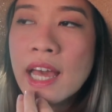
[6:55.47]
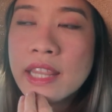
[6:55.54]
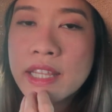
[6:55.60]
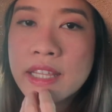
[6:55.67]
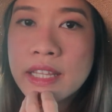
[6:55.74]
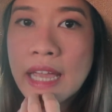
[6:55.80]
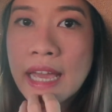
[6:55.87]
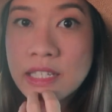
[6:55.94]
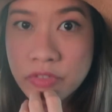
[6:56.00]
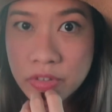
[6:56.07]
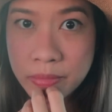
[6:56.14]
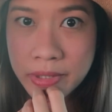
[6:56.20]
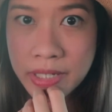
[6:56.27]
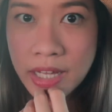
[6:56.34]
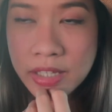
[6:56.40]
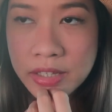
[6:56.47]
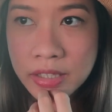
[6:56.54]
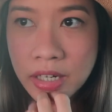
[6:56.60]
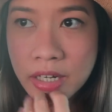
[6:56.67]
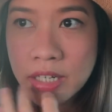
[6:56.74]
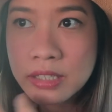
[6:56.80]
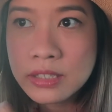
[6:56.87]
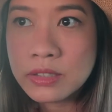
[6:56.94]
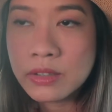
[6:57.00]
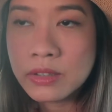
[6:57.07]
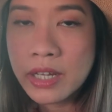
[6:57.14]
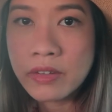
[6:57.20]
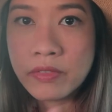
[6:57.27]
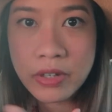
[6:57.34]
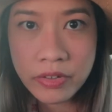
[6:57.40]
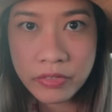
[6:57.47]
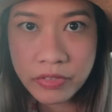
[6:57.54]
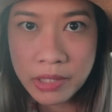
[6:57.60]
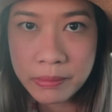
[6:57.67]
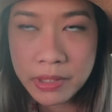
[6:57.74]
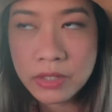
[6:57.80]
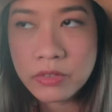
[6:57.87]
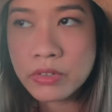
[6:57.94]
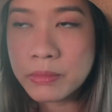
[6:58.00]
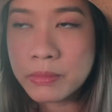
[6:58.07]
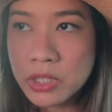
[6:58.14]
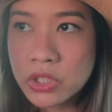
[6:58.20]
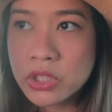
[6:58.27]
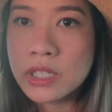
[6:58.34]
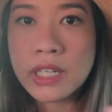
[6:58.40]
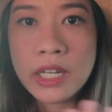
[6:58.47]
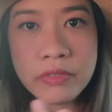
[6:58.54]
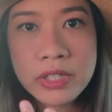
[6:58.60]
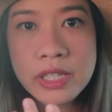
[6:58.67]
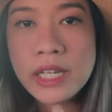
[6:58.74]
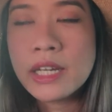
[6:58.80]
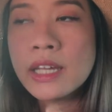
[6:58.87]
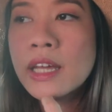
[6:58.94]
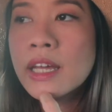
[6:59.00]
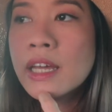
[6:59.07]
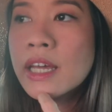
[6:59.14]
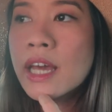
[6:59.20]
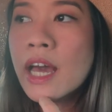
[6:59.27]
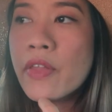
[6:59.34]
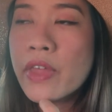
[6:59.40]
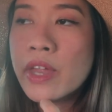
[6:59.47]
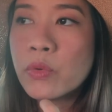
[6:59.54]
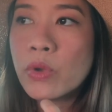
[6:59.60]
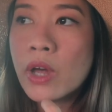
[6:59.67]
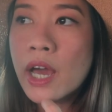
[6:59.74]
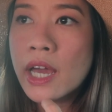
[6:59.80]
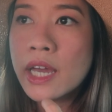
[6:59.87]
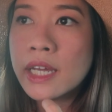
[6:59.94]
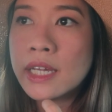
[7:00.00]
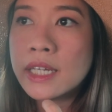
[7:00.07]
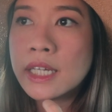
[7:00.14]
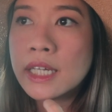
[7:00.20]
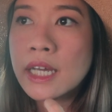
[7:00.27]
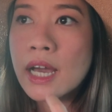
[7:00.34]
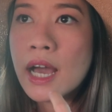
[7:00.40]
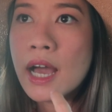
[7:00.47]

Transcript: and then they asked for my health card to like verify my information and everything, and then I